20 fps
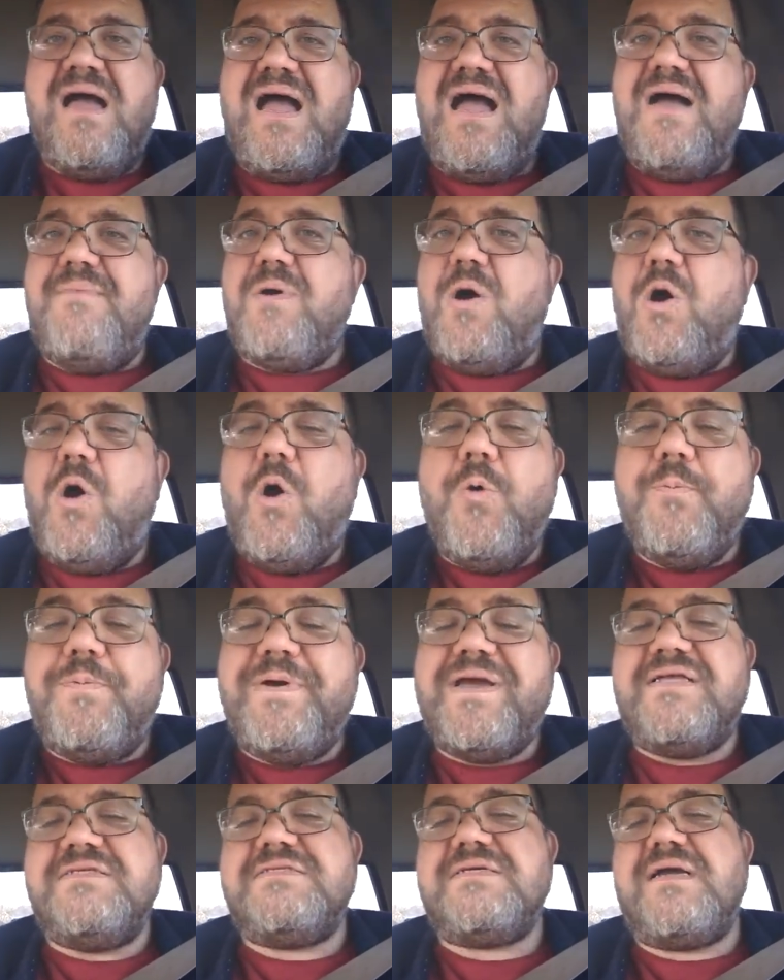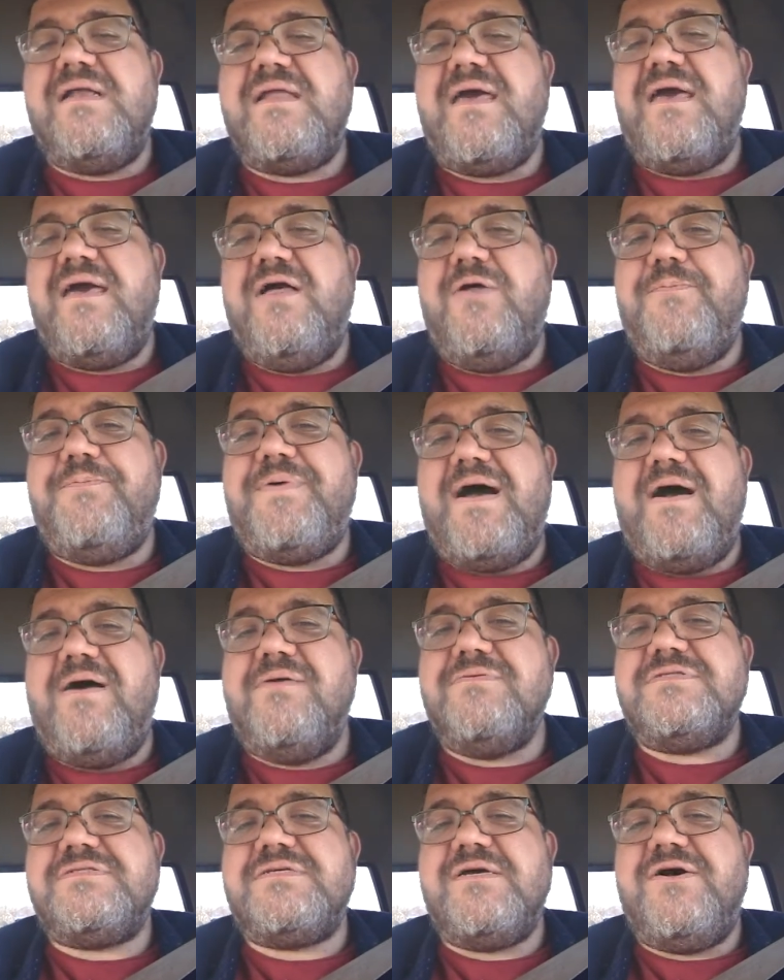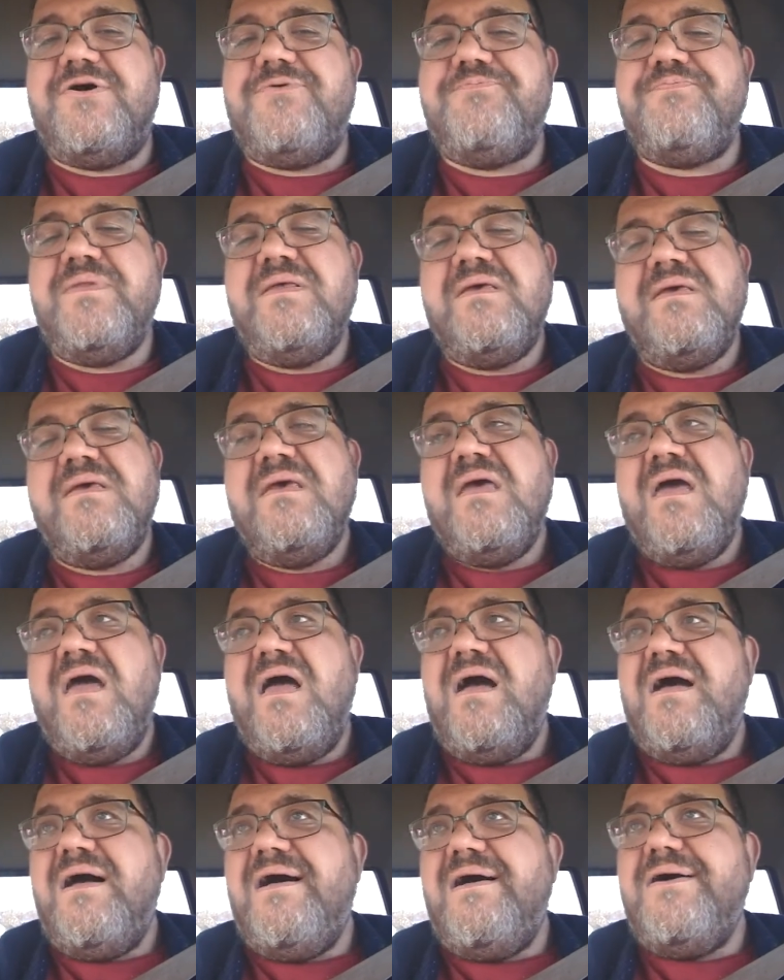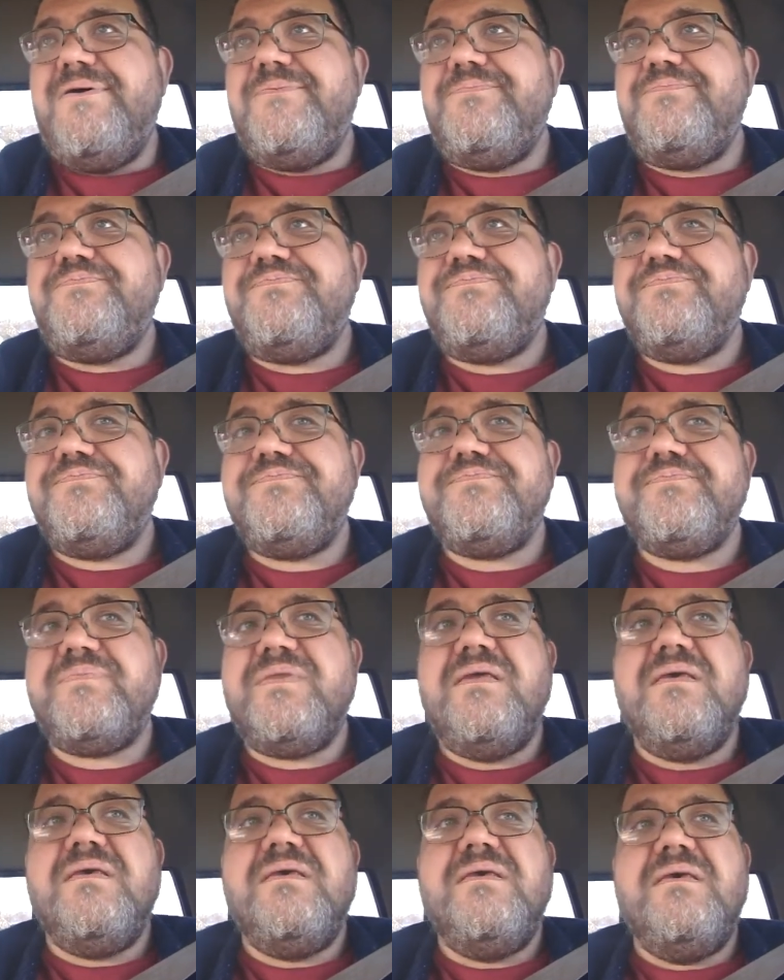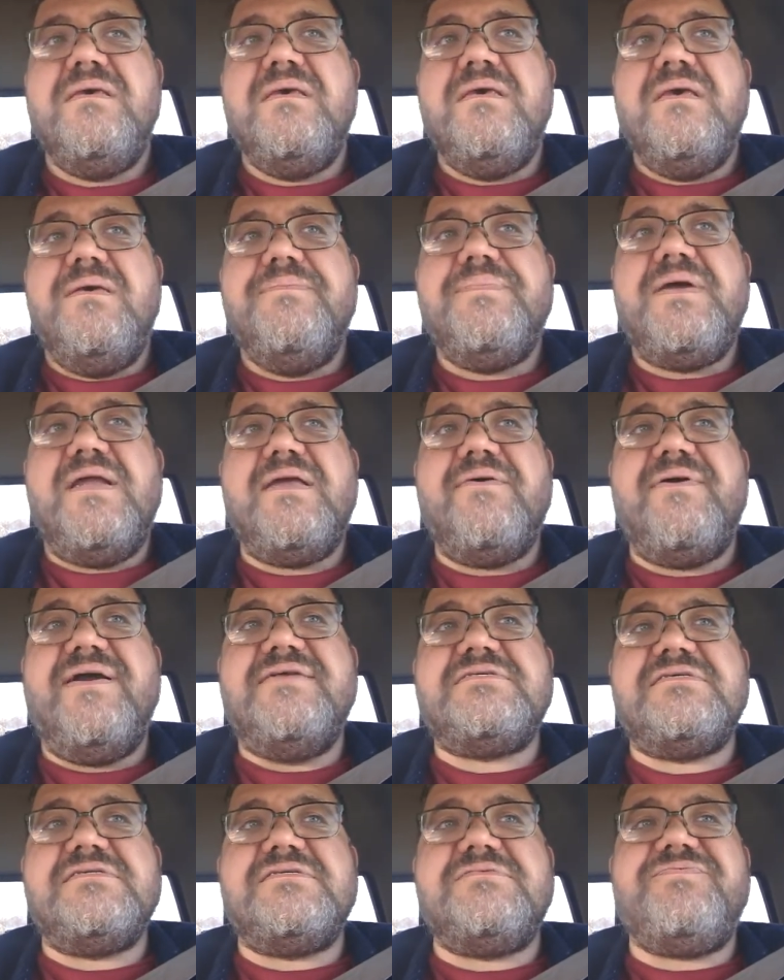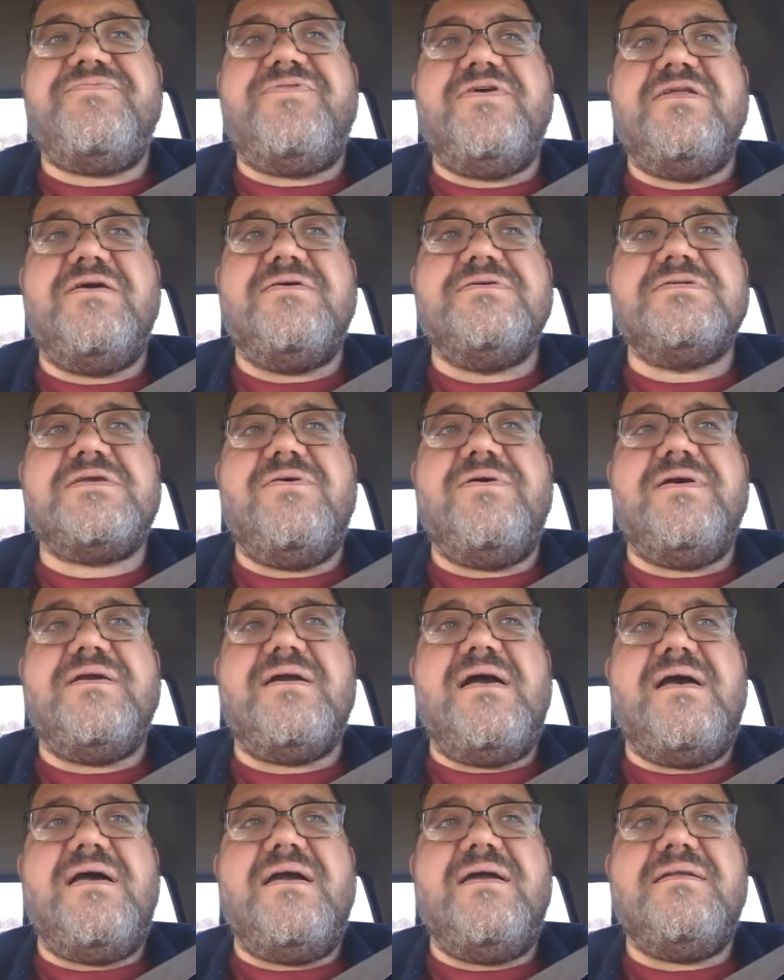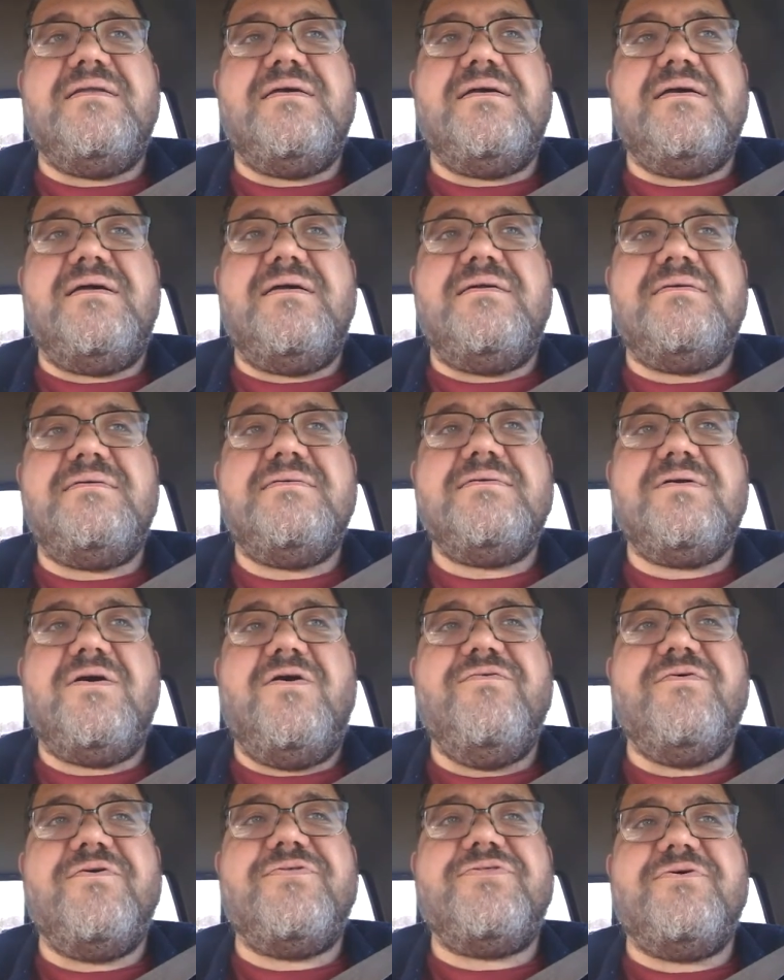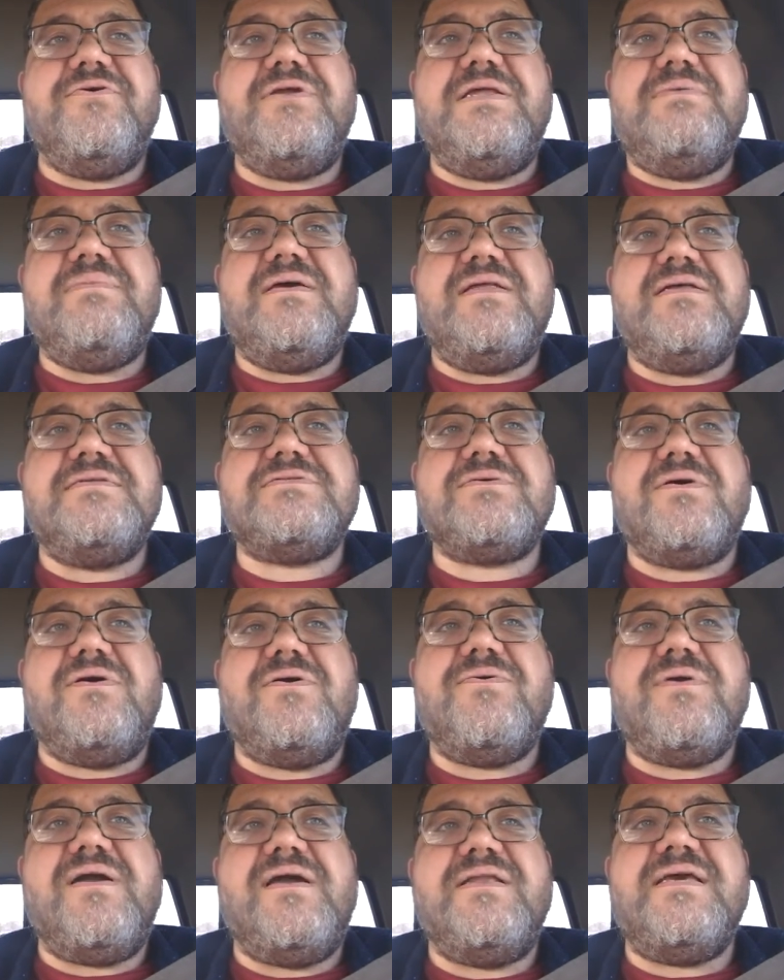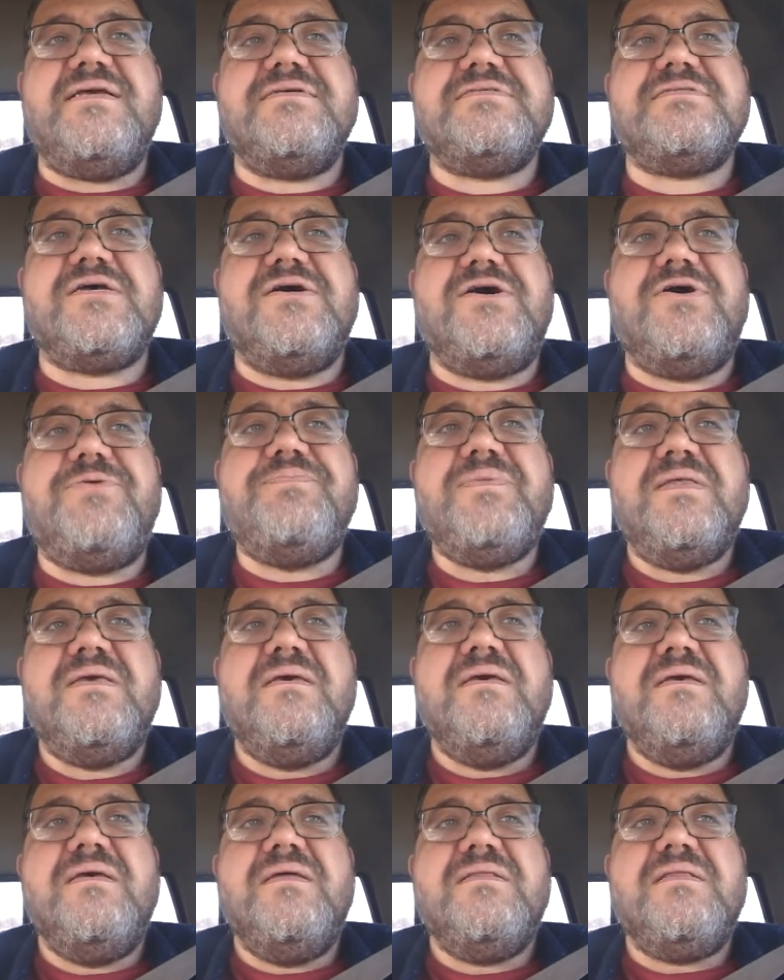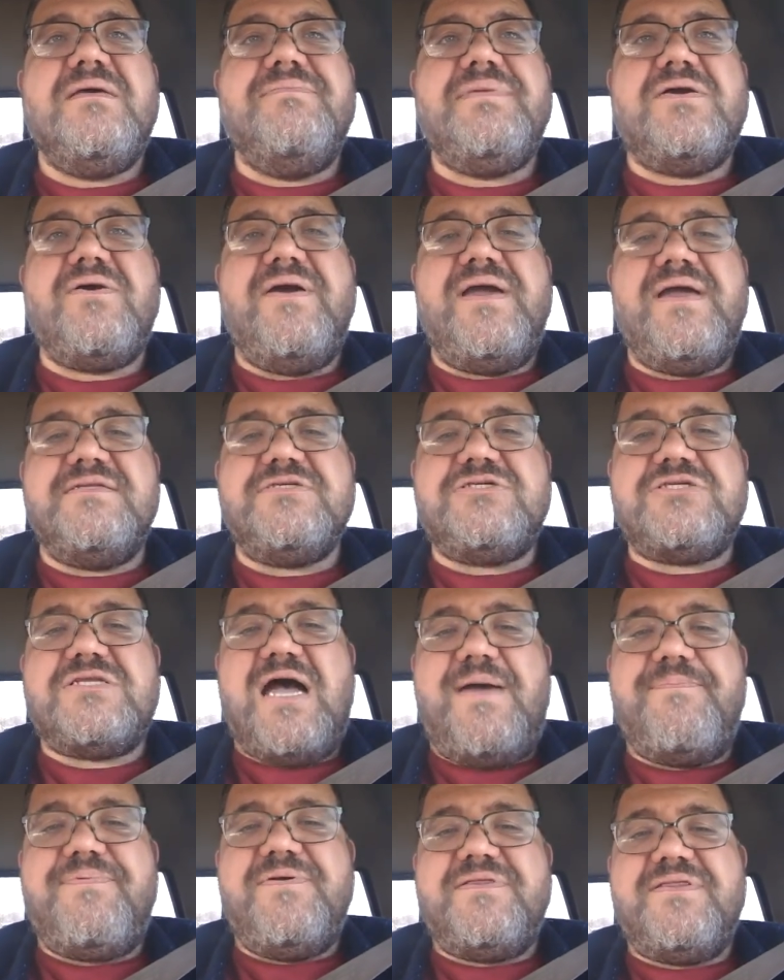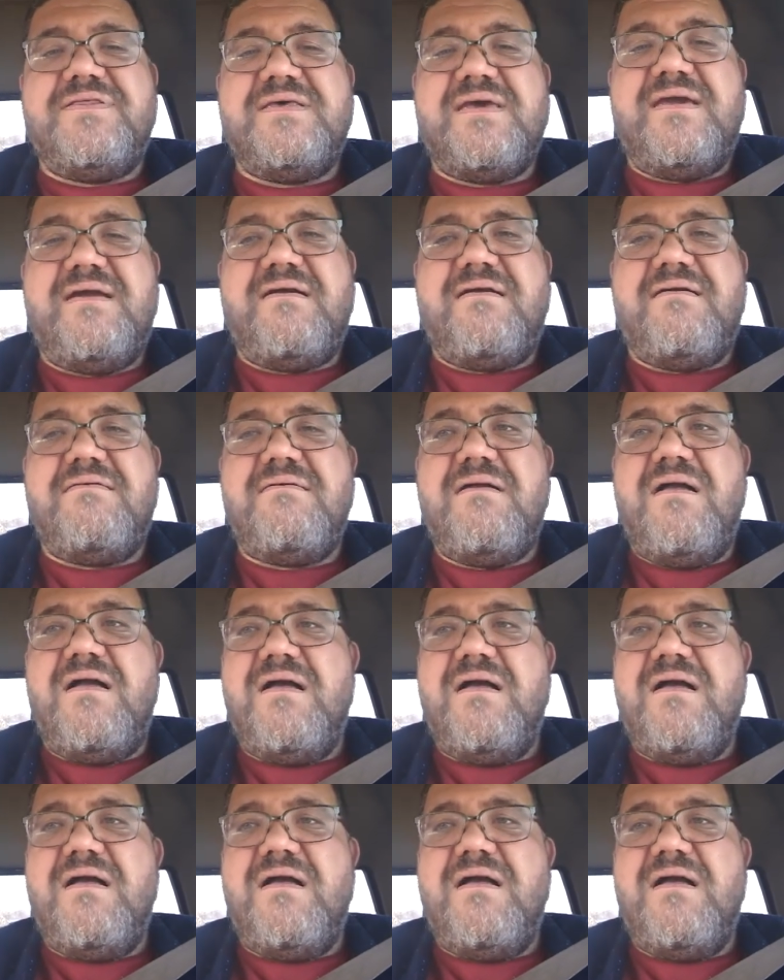I'm hoping it's going to help out. So, but anyways, this video is going on over 30 minutes already. So let me go ahead and stop it there.